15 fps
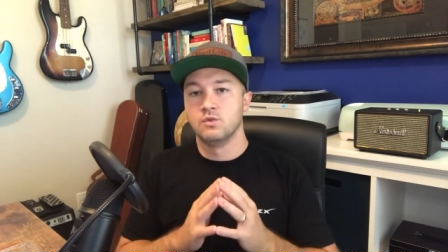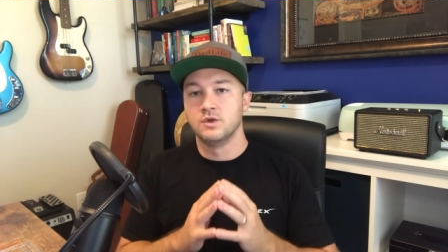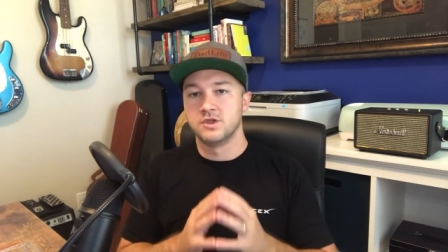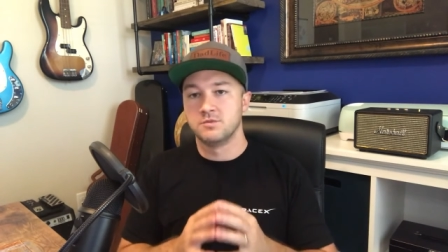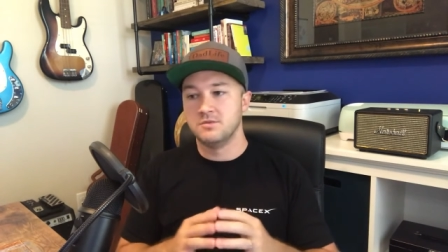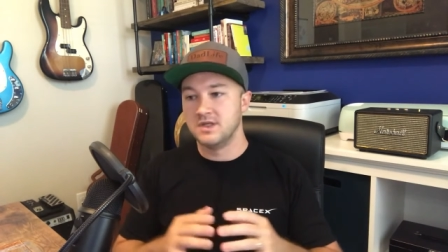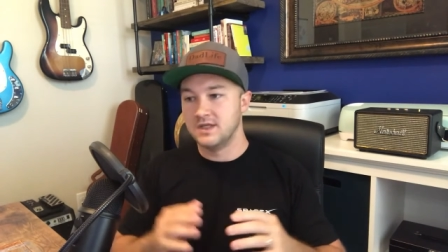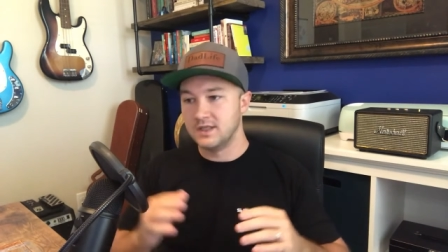
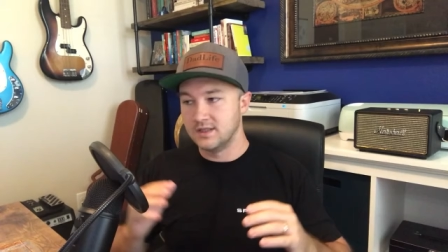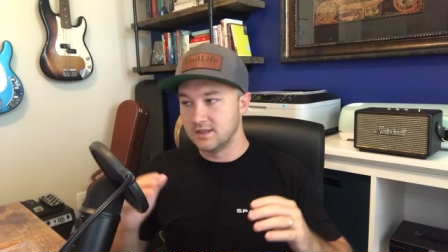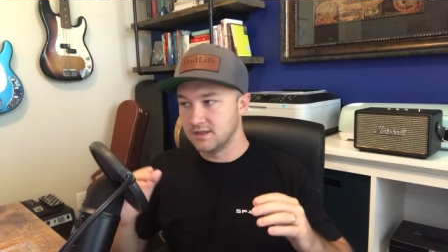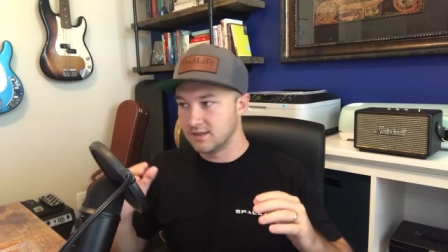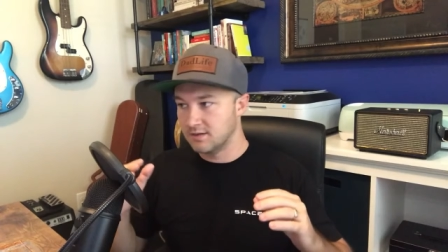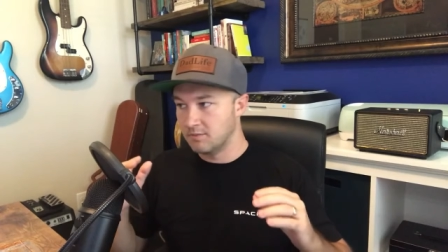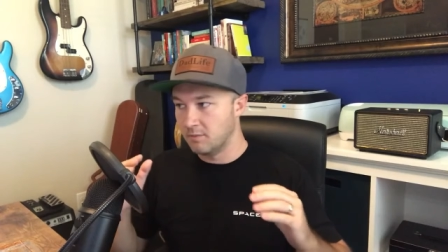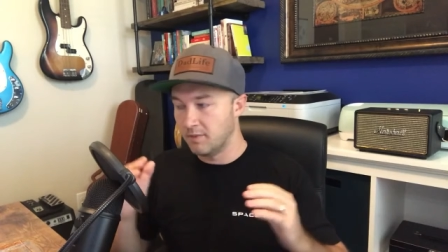which
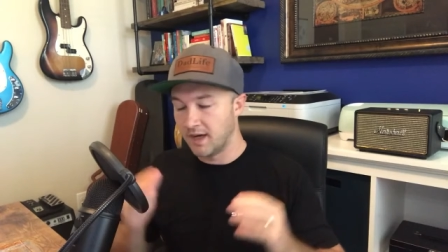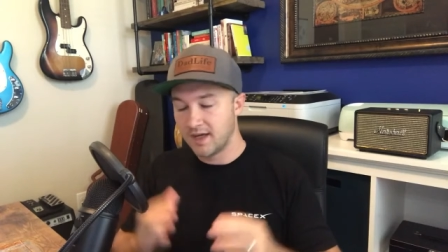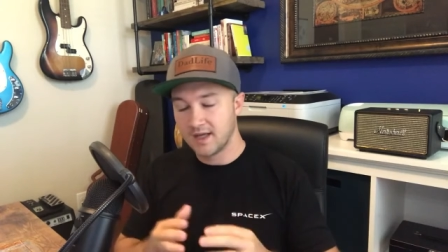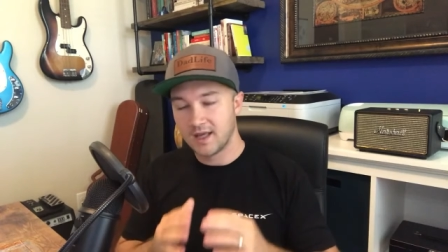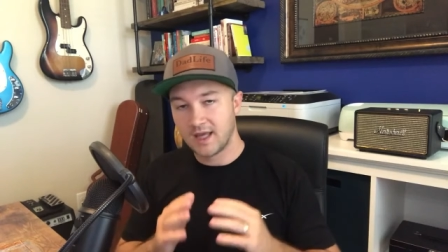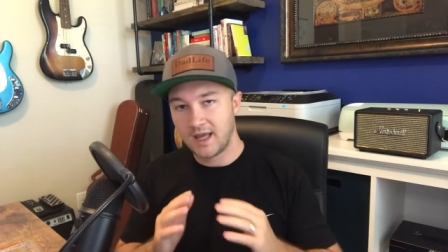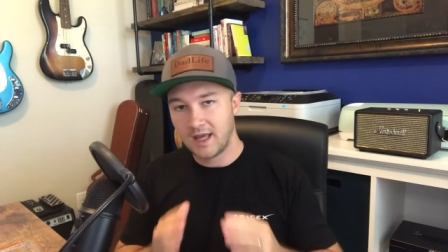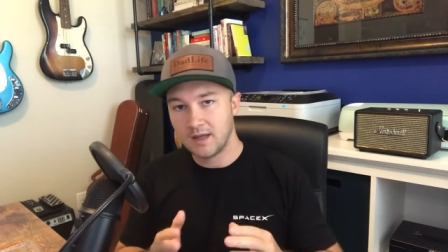means
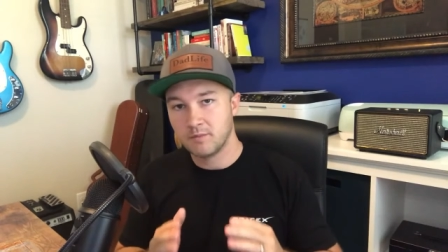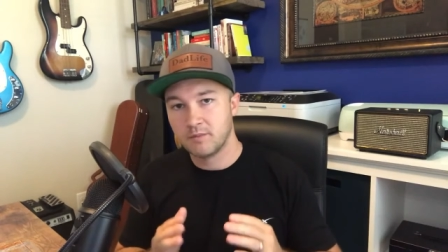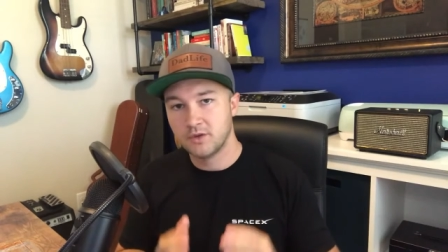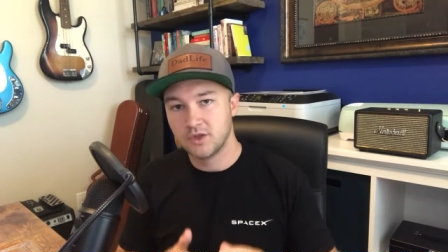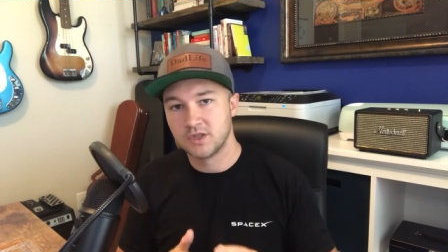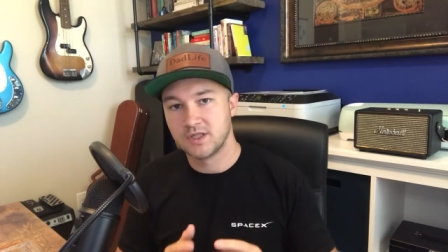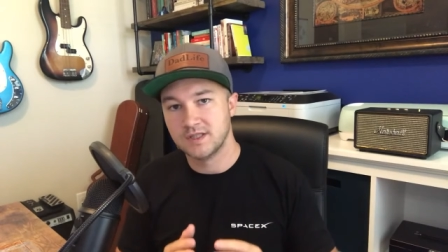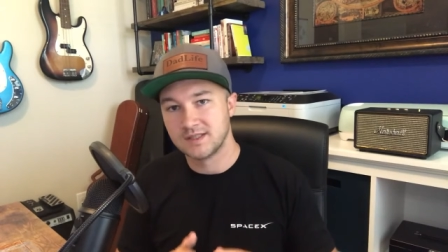Biden can't
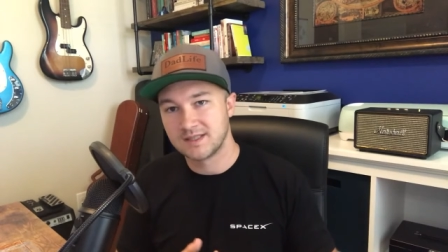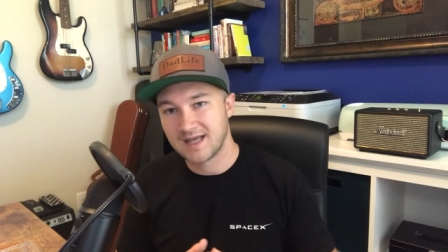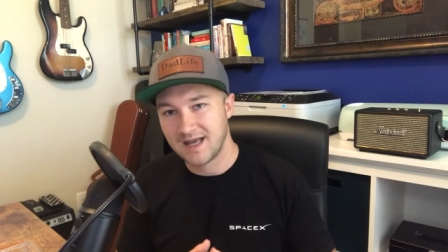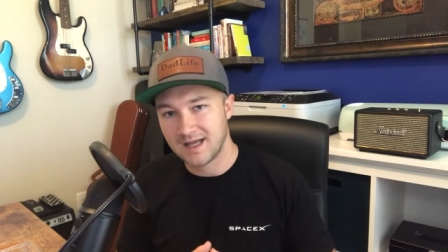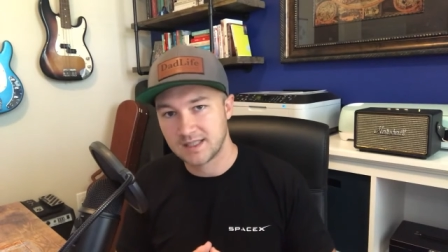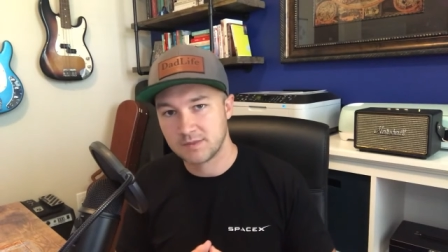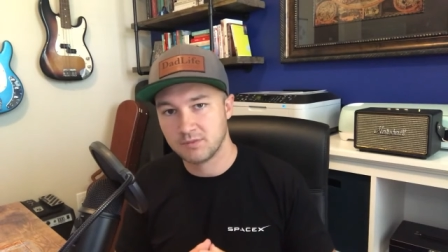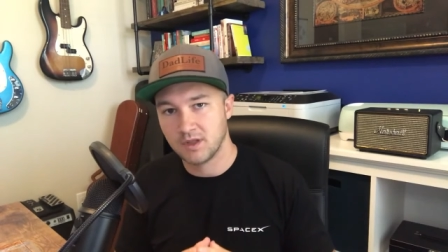push his
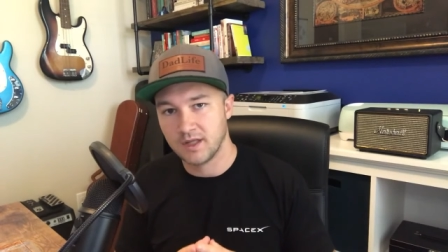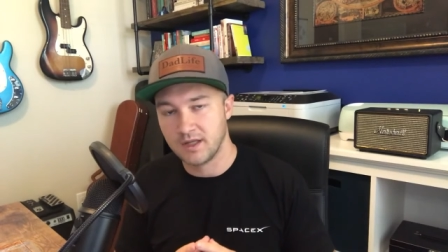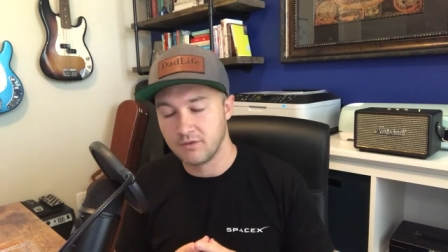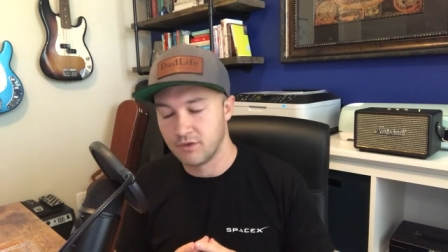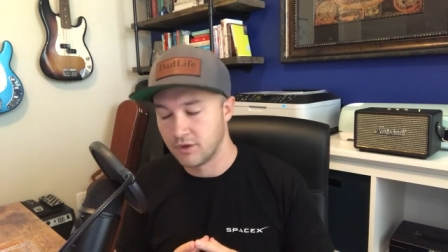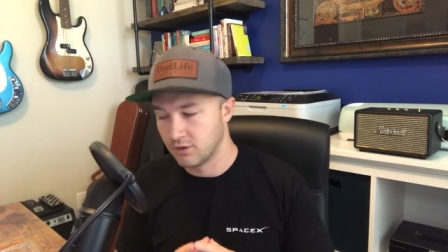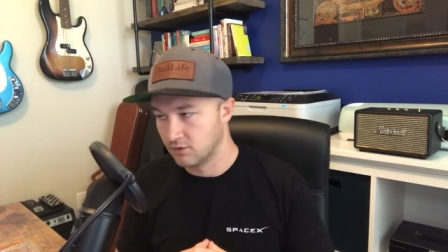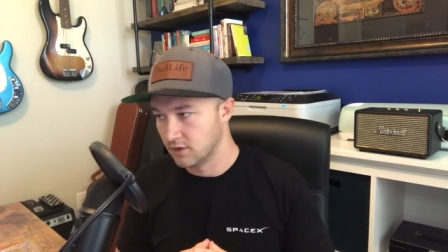tax
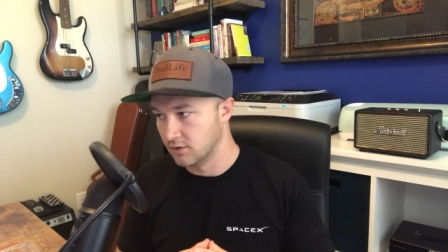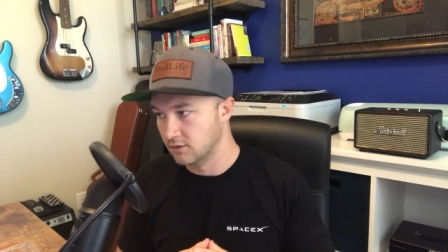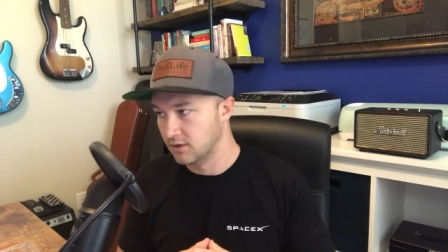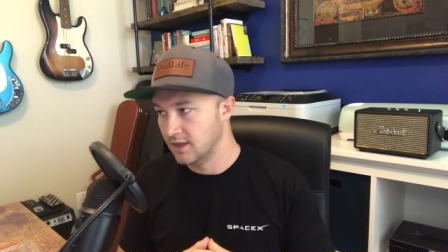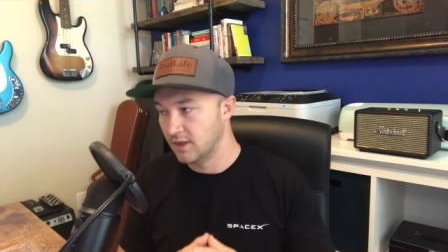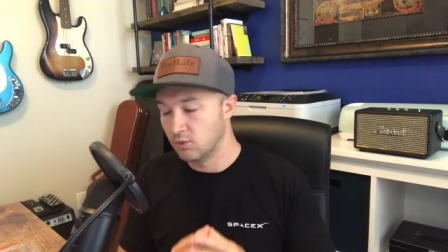plan through.